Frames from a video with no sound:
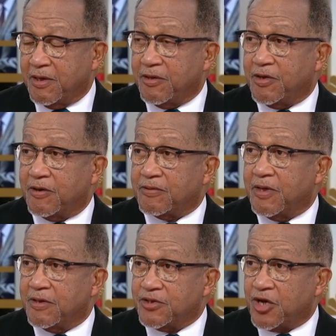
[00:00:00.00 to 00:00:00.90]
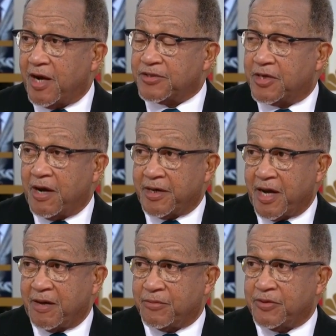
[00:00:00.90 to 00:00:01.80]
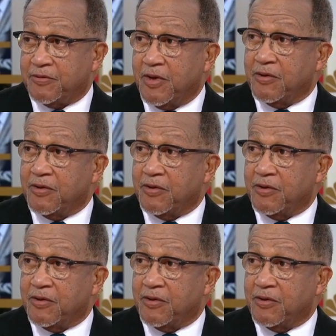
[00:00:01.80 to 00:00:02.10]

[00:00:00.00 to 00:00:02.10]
You know, Josh Gottheimer,